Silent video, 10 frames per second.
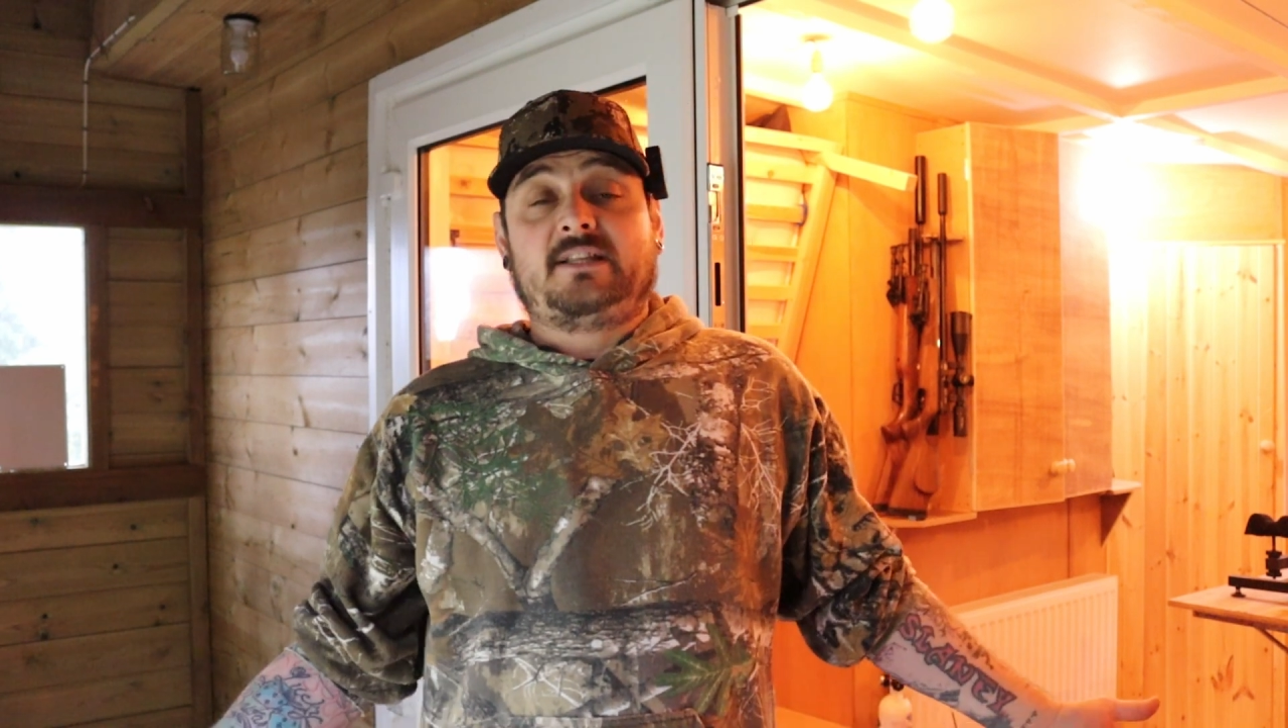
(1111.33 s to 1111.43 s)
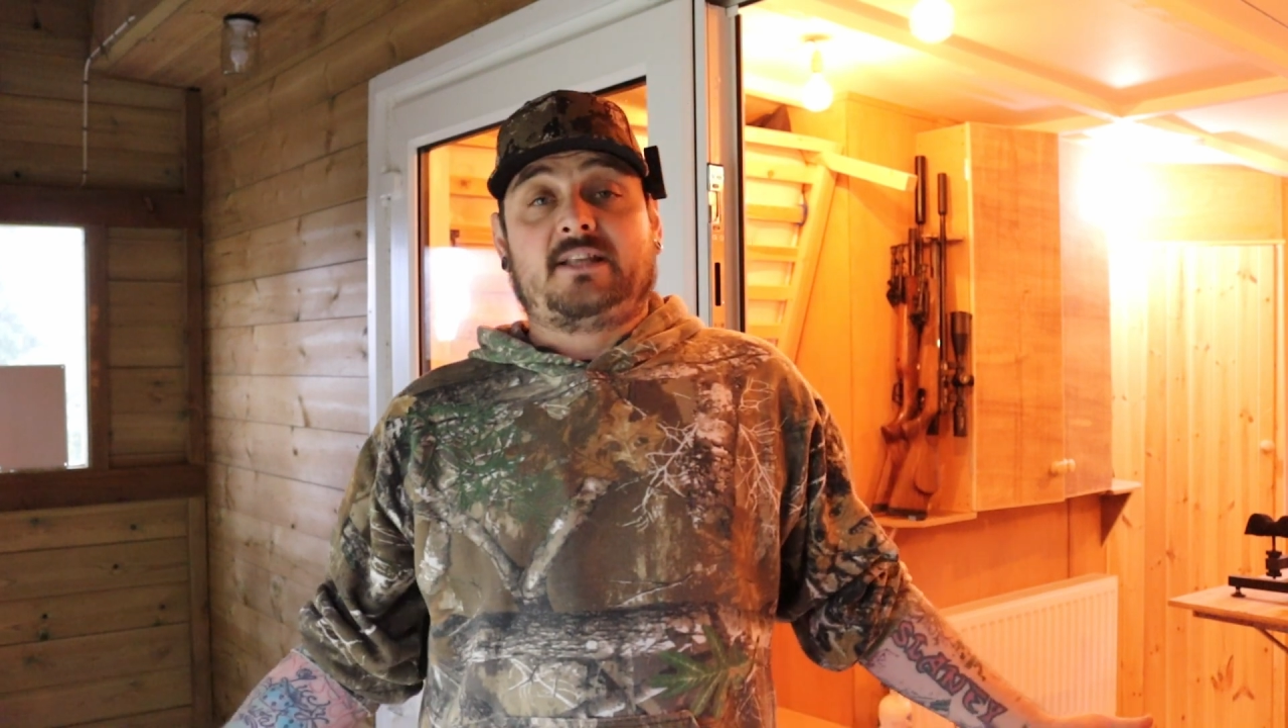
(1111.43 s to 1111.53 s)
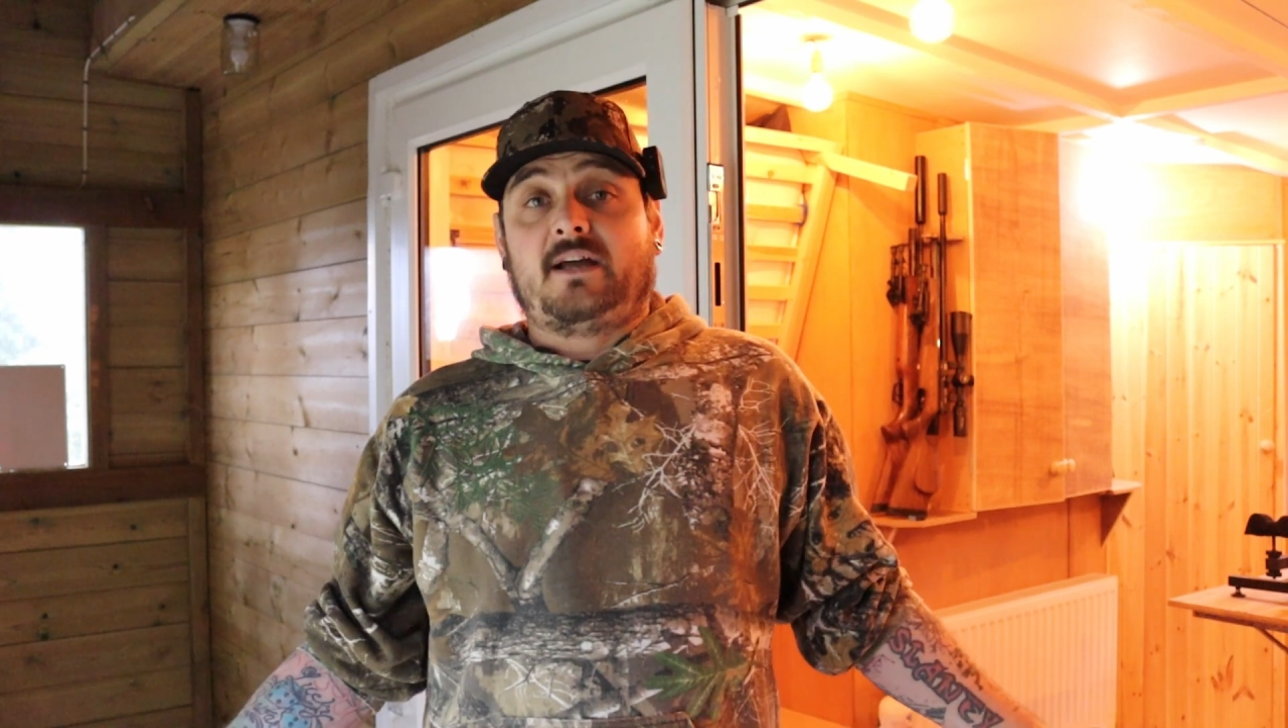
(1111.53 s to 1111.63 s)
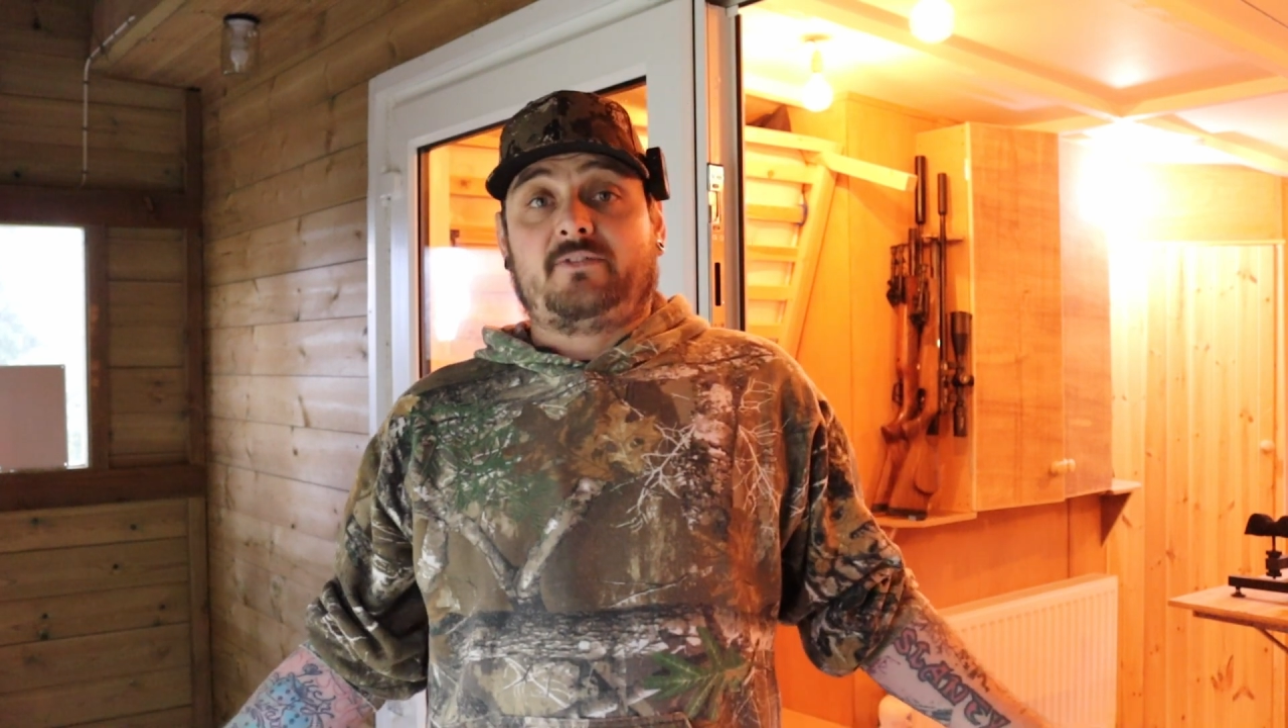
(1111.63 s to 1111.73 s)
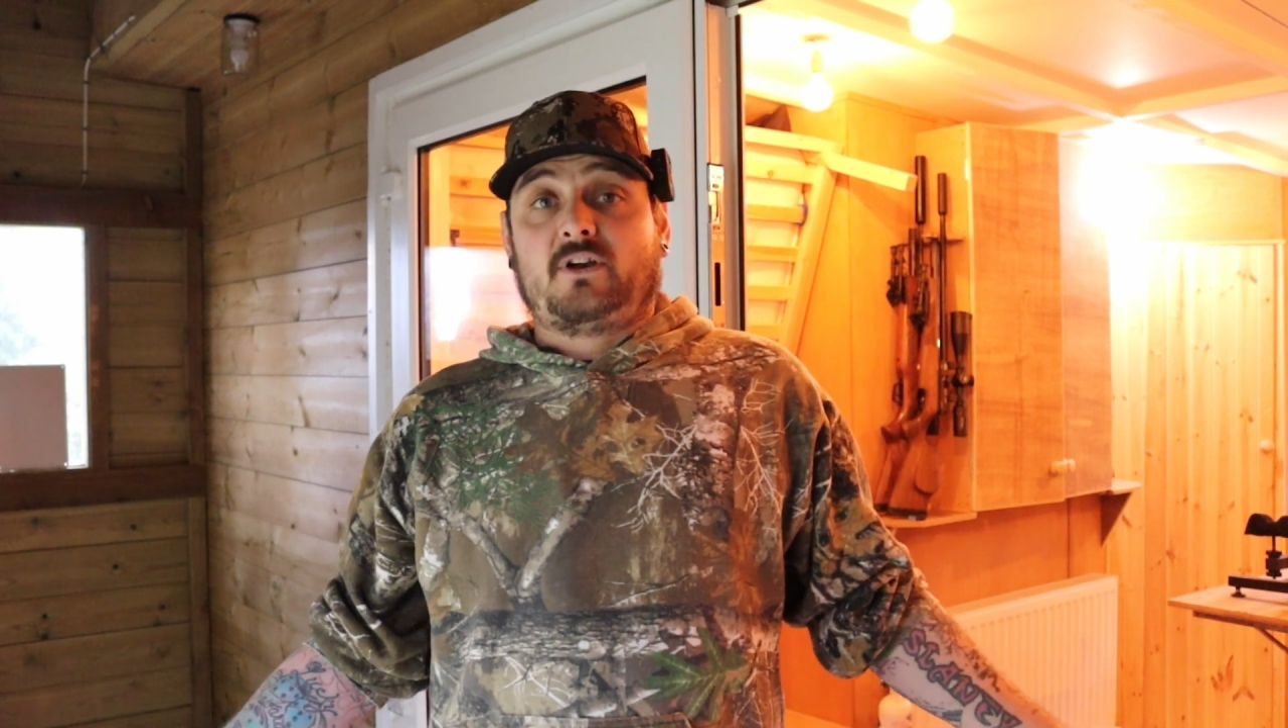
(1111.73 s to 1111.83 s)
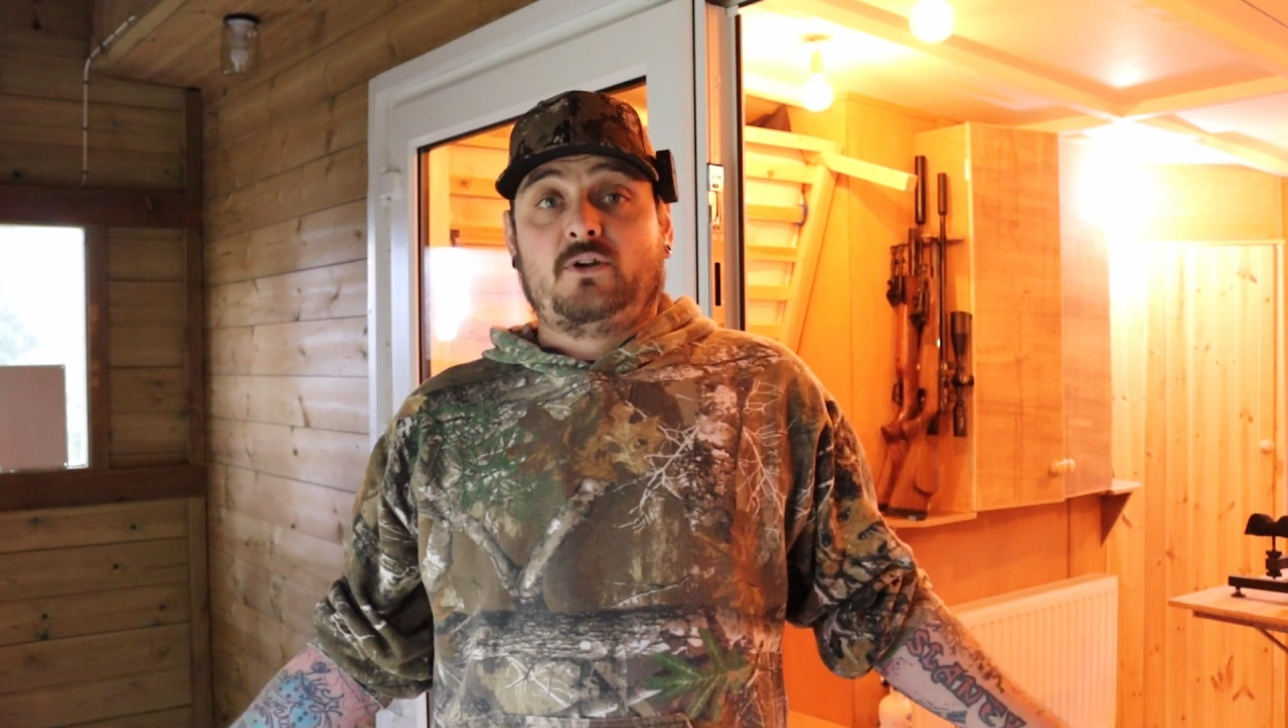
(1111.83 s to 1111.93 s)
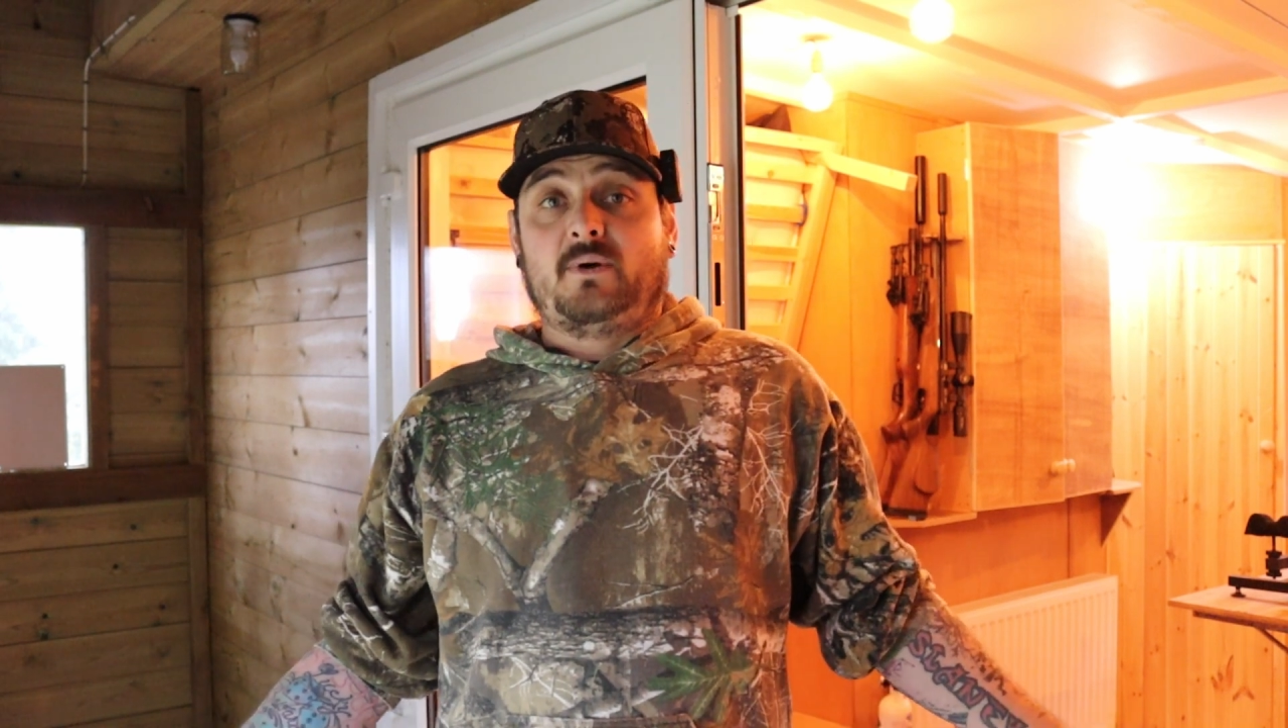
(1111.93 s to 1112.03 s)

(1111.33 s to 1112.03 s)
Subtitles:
didn't have a clue